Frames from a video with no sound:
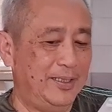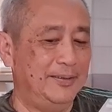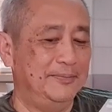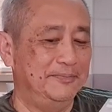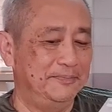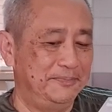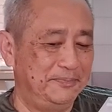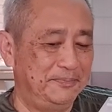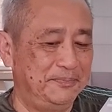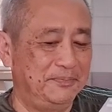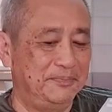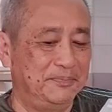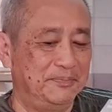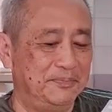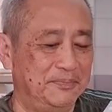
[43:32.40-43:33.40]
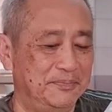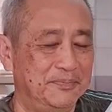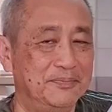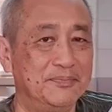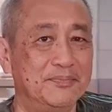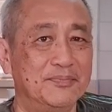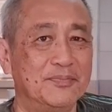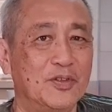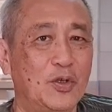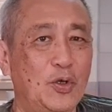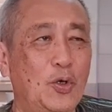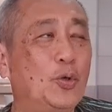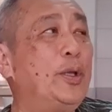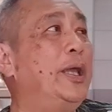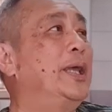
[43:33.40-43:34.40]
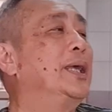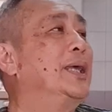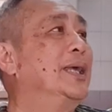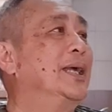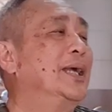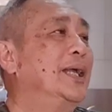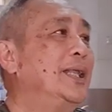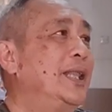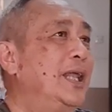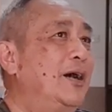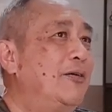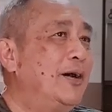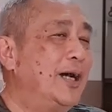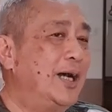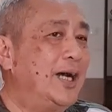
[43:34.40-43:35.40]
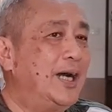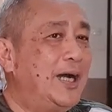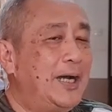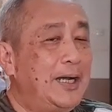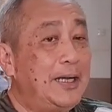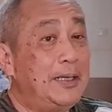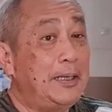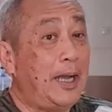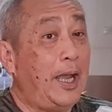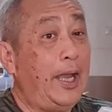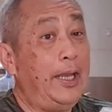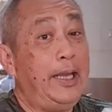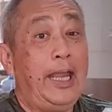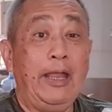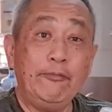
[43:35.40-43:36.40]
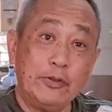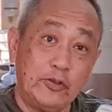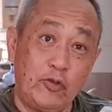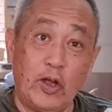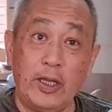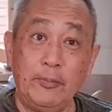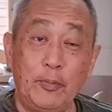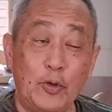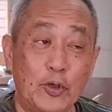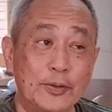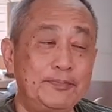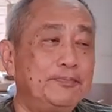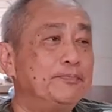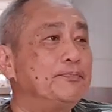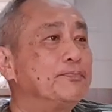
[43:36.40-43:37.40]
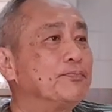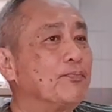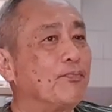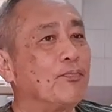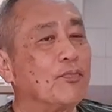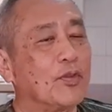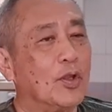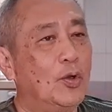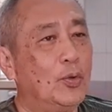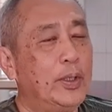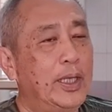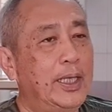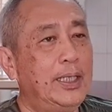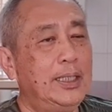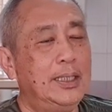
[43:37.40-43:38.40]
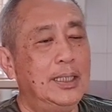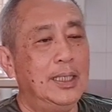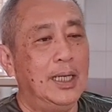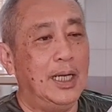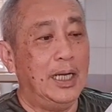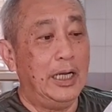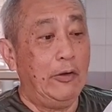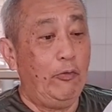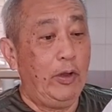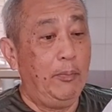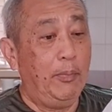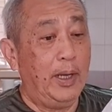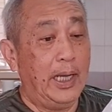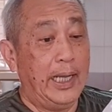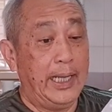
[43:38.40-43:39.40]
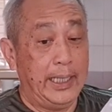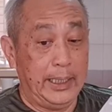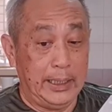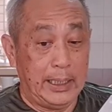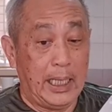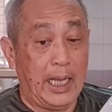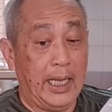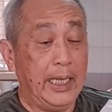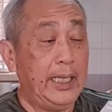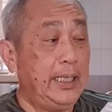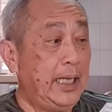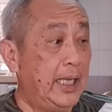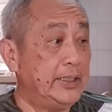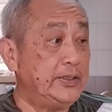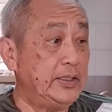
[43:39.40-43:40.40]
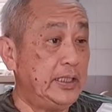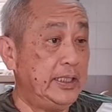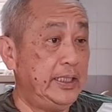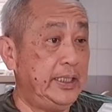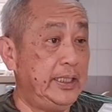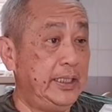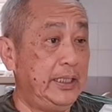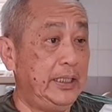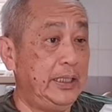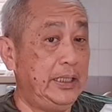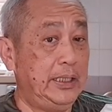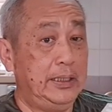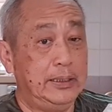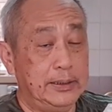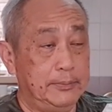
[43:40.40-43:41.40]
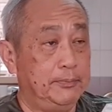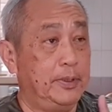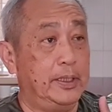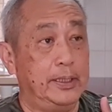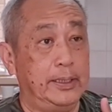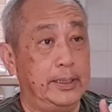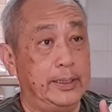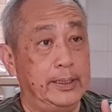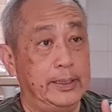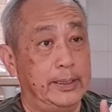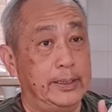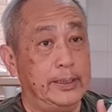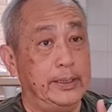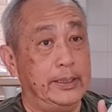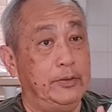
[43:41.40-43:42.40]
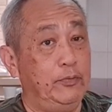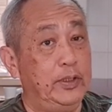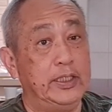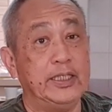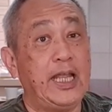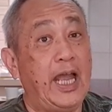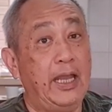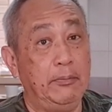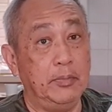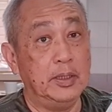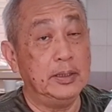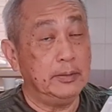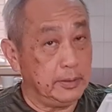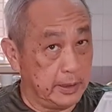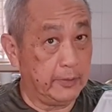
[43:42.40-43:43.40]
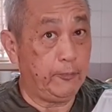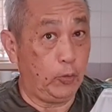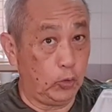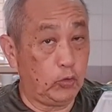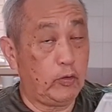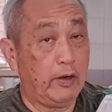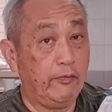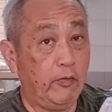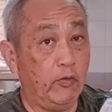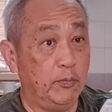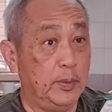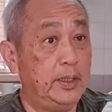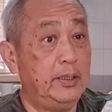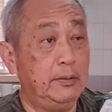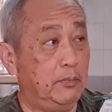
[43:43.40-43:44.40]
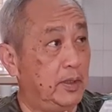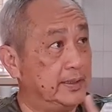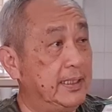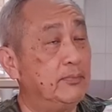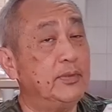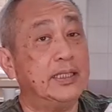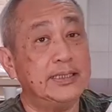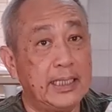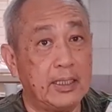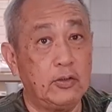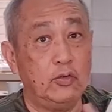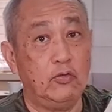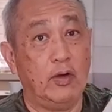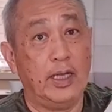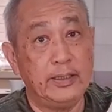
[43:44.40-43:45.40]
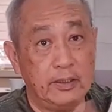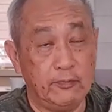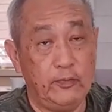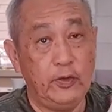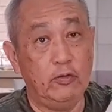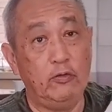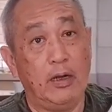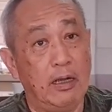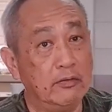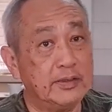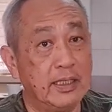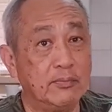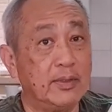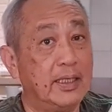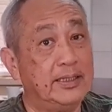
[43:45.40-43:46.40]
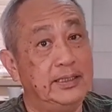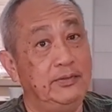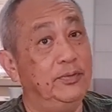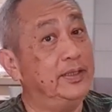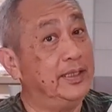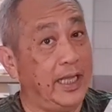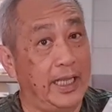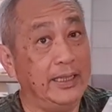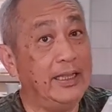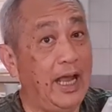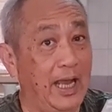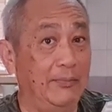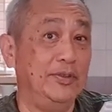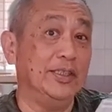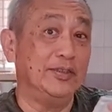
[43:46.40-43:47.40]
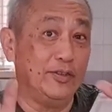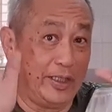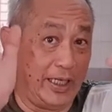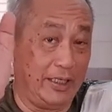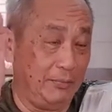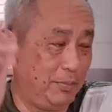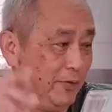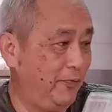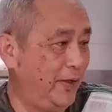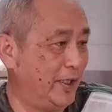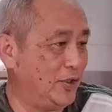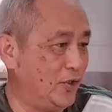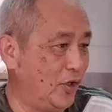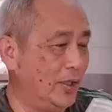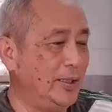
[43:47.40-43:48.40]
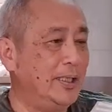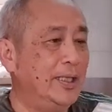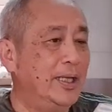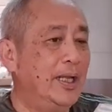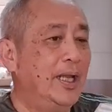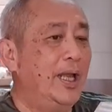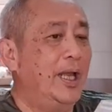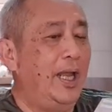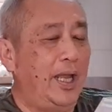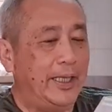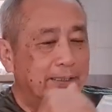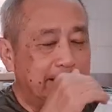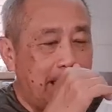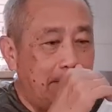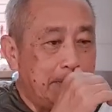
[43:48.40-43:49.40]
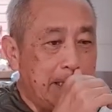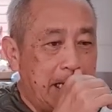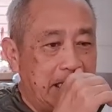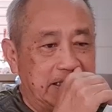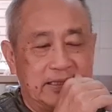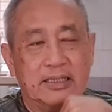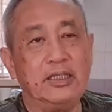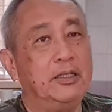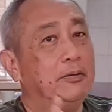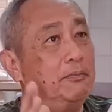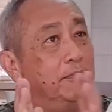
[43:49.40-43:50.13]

or pictures of yourself? Okay, now I have a tripod, okay, whereby I actually with a timer, take photograph of me, but sometimes I could run a few rounds, sometimes even 10 times just to get the perfect shot. And sometimes